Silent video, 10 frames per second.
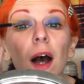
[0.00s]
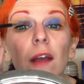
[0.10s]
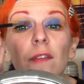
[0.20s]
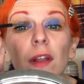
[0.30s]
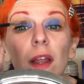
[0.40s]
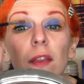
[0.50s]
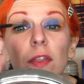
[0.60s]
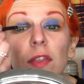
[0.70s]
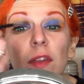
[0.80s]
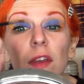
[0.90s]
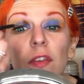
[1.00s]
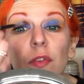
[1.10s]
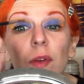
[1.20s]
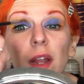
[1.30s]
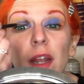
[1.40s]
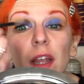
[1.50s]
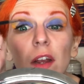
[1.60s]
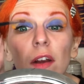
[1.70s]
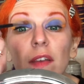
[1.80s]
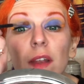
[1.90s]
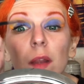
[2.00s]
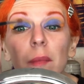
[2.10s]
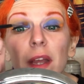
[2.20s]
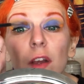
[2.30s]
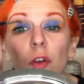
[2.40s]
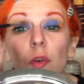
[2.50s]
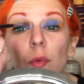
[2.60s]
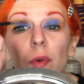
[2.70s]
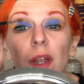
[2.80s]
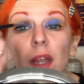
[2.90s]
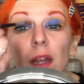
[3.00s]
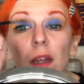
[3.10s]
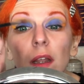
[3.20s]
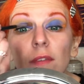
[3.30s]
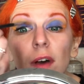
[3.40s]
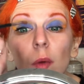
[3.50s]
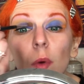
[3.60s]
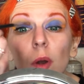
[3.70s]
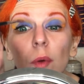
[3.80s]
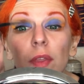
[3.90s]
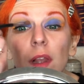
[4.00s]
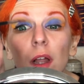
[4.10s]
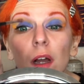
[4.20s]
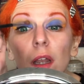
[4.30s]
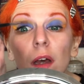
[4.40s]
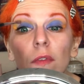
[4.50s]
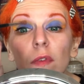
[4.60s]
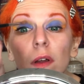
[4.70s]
I feel like this right here is gonna make a green if I work with it long enough.